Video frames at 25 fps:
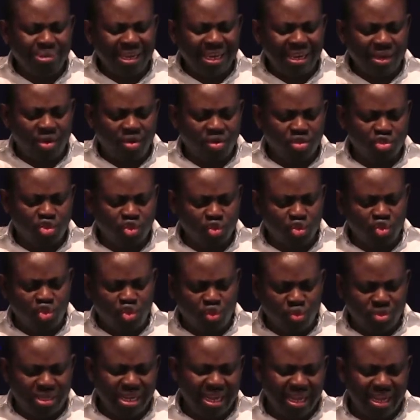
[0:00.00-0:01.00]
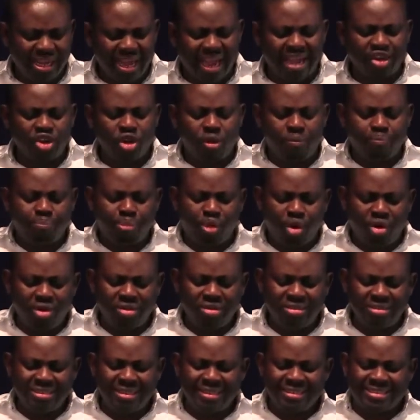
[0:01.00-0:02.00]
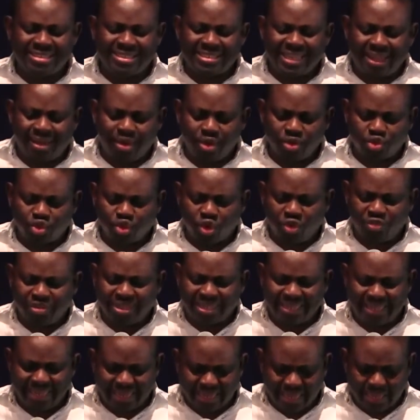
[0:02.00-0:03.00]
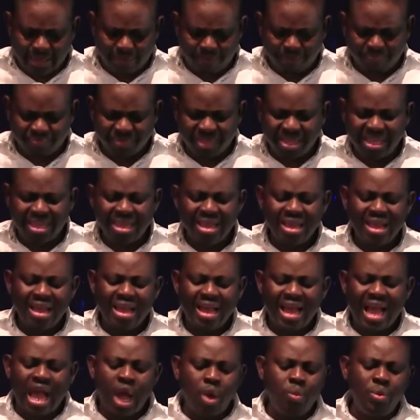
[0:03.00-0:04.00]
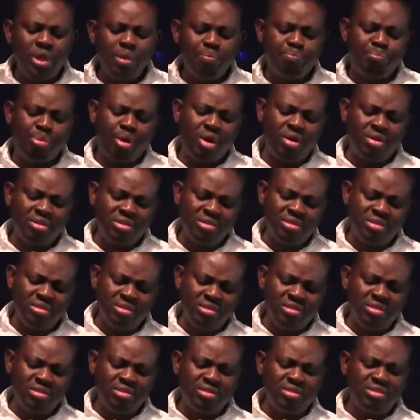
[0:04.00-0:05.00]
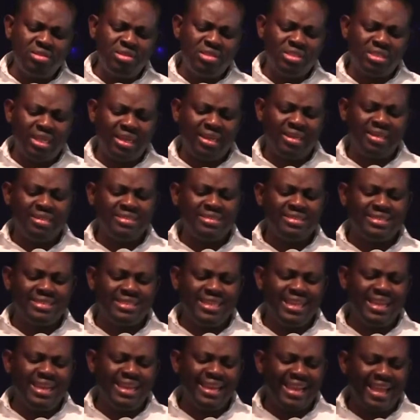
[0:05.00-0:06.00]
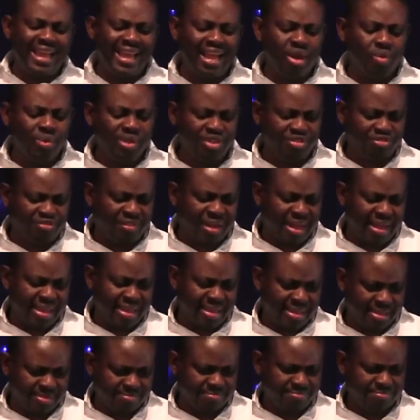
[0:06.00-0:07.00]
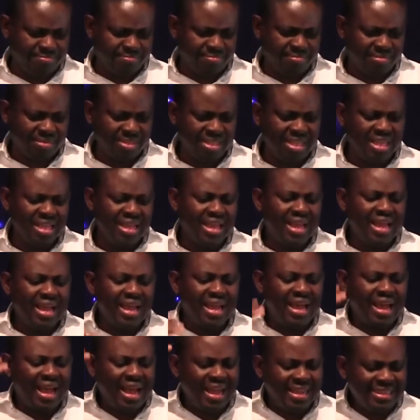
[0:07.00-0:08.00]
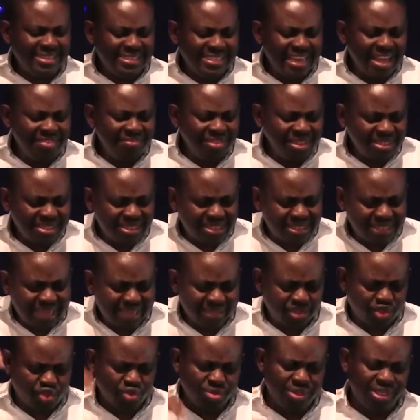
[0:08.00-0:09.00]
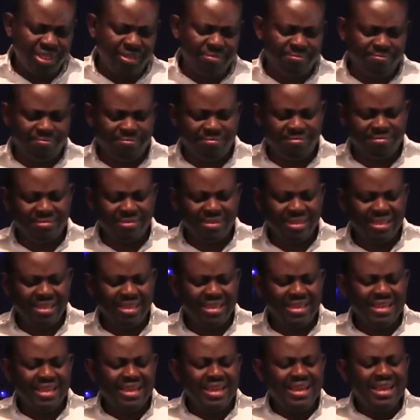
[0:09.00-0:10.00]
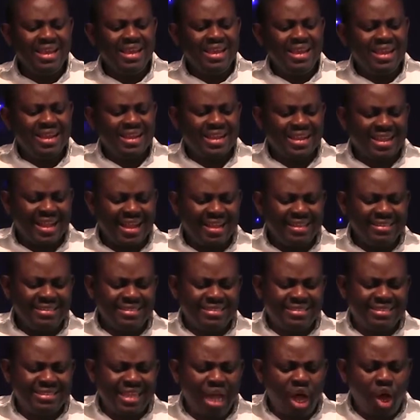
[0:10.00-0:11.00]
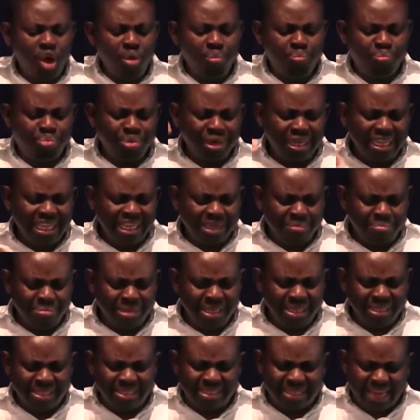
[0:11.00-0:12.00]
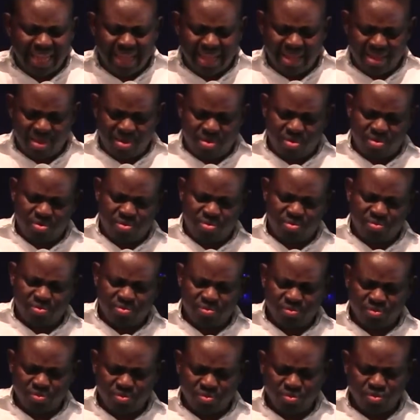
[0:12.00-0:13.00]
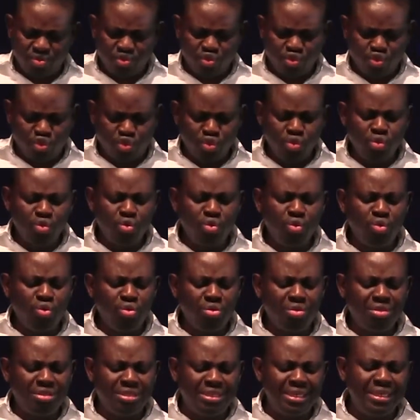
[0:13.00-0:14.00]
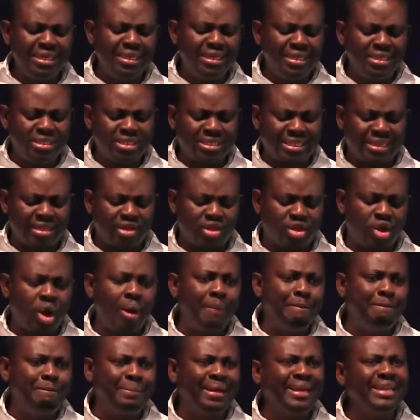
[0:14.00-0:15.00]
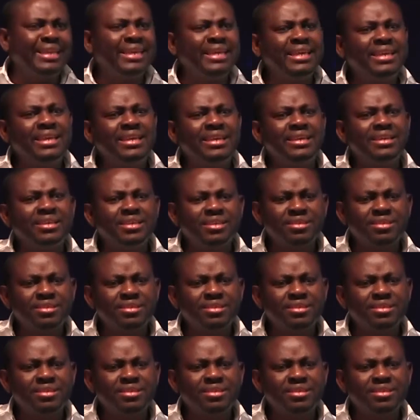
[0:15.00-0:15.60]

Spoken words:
belongs to Judah, and upon the south of Caleb. And we burned Ziklag with fire. And David said to him, canst thou bring me down to this company?